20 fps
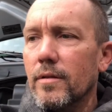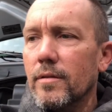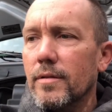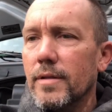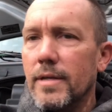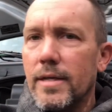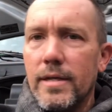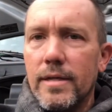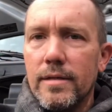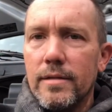
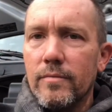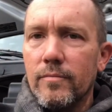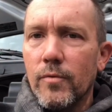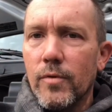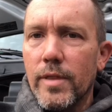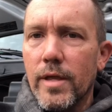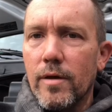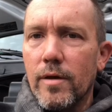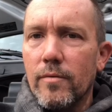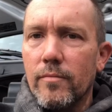heat
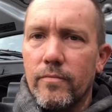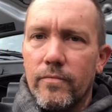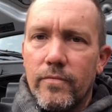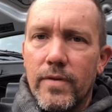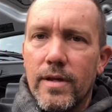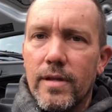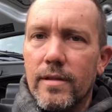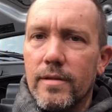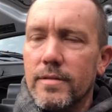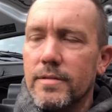without
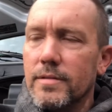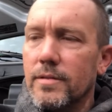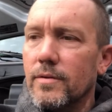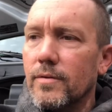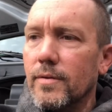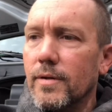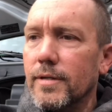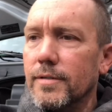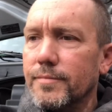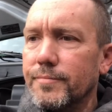failing. So
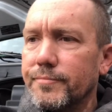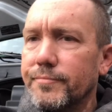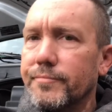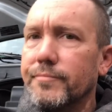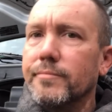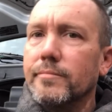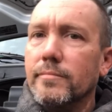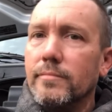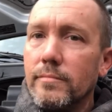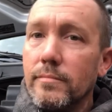uh,
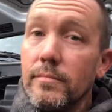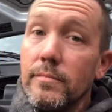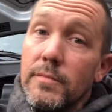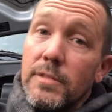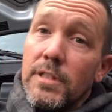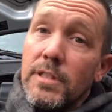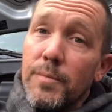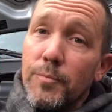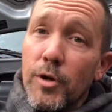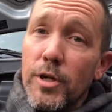
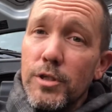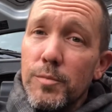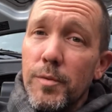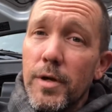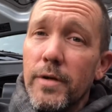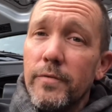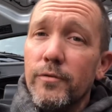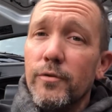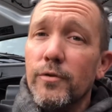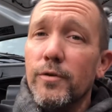upgrade your
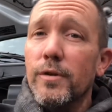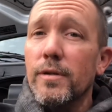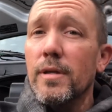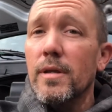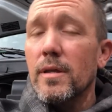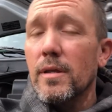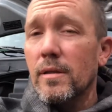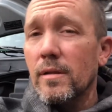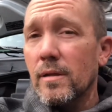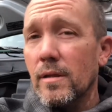brake fluid,
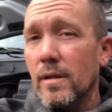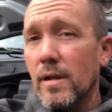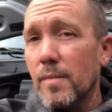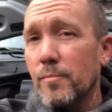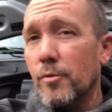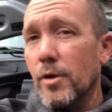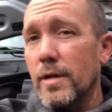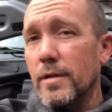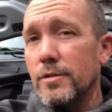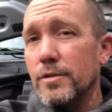
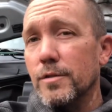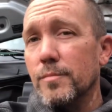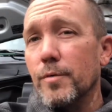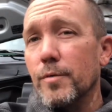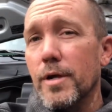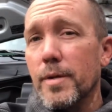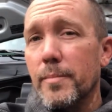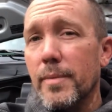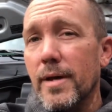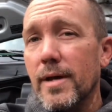upgrade your
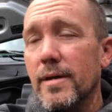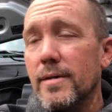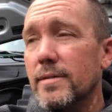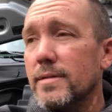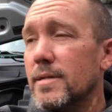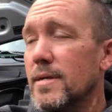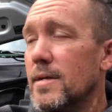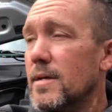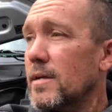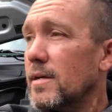brake pads,